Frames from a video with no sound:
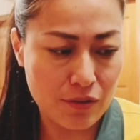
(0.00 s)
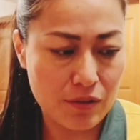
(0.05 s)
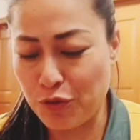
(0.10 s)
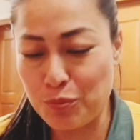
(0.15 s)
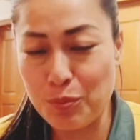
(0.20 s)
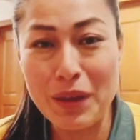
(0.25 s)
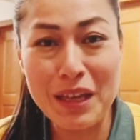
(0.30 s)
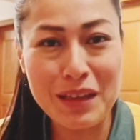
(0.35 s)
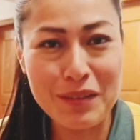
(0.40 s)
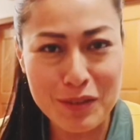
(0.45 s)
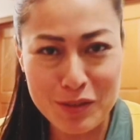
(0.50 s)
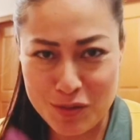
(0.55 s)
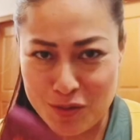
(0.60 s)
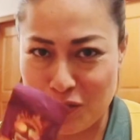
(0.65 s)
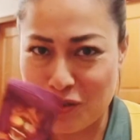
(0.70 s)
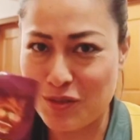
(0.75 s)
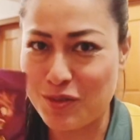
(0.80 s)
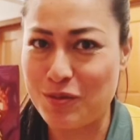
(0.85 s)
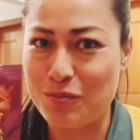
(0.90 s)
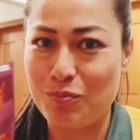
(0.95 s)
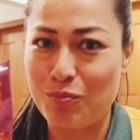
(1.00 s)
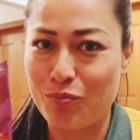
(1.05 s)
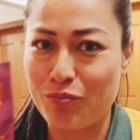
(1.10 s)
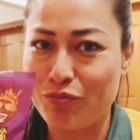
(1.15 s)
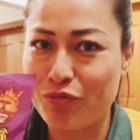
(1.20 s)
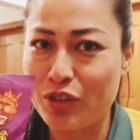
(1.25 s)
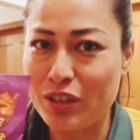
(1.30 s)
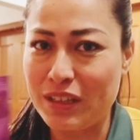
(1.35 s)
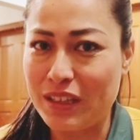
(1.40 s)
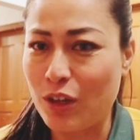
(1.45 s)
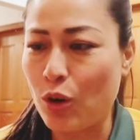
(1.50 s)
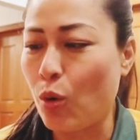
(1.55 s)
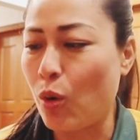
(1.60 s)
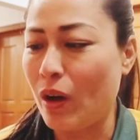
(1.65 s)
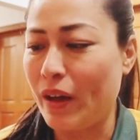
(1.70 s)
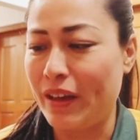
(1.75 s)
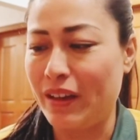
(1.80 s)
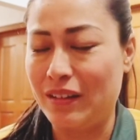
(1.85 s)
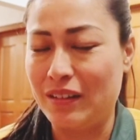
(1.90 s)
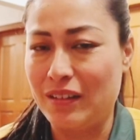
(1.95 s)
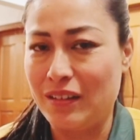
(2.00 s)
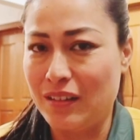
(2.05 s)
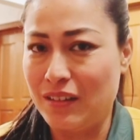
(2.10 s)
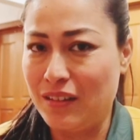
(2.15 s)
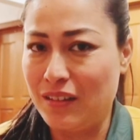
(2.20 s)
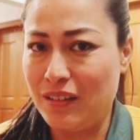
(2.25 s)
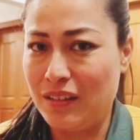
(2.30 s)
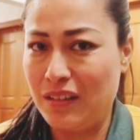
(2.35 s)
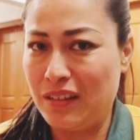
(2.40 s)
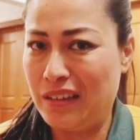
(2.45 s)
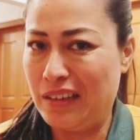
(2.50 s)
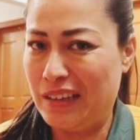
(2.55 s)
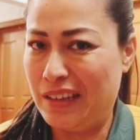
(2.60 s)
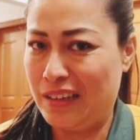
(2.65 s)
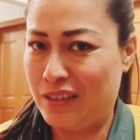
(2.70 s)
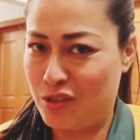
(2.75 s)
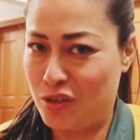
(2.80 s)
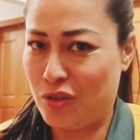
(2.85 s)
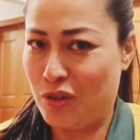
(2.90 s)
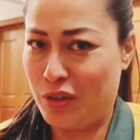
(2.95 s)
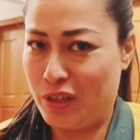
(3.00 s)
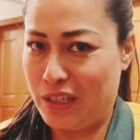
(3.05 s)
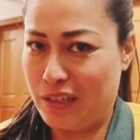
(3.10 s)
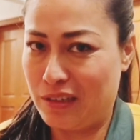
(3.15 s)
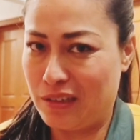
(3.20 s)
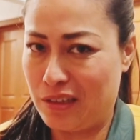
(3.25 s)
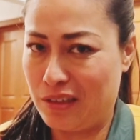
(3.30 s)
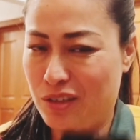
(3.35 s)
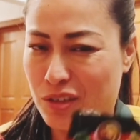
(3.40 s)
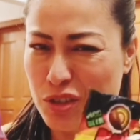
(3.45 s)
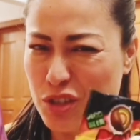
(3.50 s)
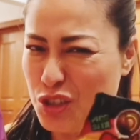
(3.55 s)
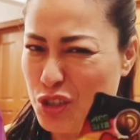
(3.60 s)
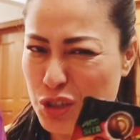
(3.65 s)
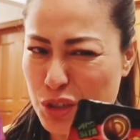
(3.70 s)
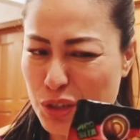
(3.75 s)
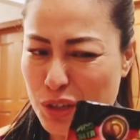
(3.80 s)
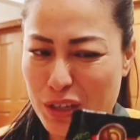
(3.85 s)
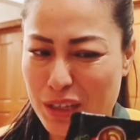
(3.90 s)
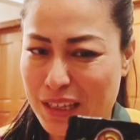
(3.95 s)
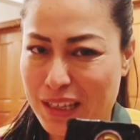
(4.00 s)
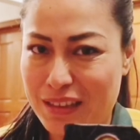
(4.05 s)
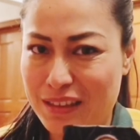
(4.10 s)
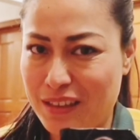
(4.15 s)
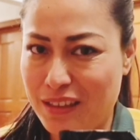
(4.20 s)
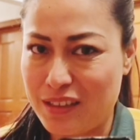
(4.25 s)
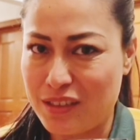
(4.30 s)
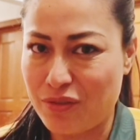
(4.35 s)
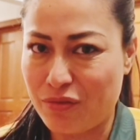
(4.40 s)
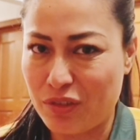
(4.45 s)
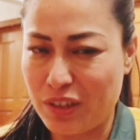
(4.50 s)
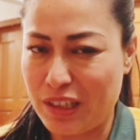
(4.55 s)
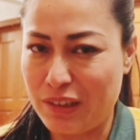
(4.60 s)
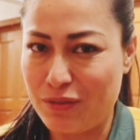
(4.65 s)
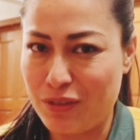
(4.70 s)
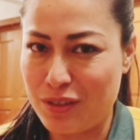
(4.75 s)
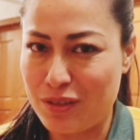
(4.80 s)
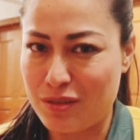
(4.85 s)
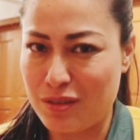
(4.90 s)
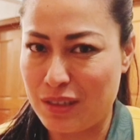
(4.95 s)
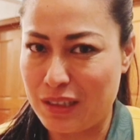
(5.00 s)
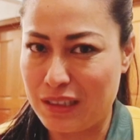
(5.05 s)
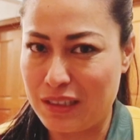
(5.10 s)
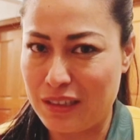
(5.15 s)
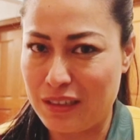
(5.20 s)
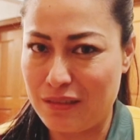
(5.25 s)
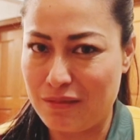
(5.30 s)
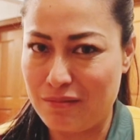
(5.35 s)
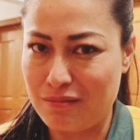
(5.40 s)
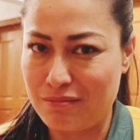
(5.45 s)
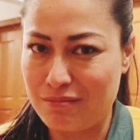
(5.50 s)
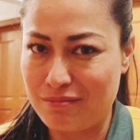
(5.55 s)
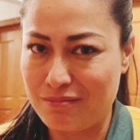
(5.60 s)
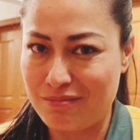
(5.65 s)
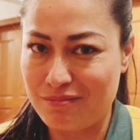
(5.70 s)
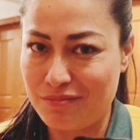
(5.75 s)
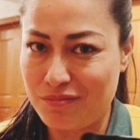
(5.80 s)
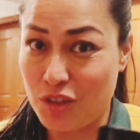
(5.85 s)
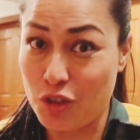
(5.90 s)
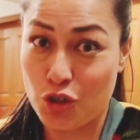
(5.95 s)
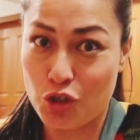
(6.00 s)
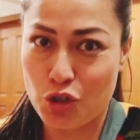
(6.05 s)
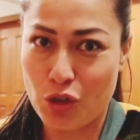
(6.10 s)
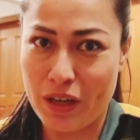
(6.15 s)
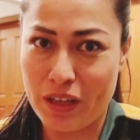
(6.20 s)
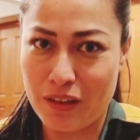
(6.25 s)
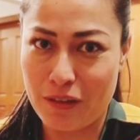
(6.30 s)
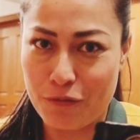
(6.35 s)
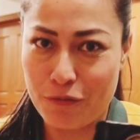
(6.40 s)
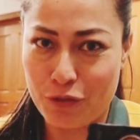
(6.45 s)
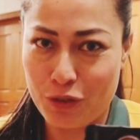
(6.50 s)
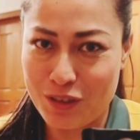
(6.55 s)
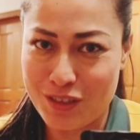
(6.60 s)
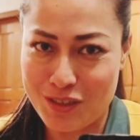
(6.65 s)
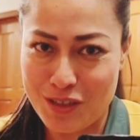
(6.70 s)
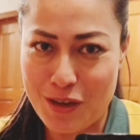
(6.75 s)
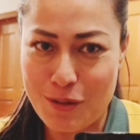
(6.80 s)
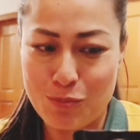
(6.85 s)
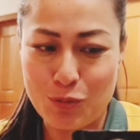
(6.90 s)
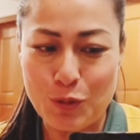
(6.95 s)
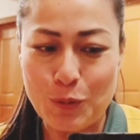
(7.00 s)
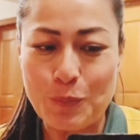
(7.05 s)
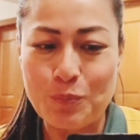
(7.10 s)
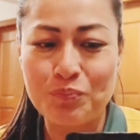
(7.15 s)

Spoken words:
For me, this is really quite exotic because you don't get these flavors like in Australia, for example.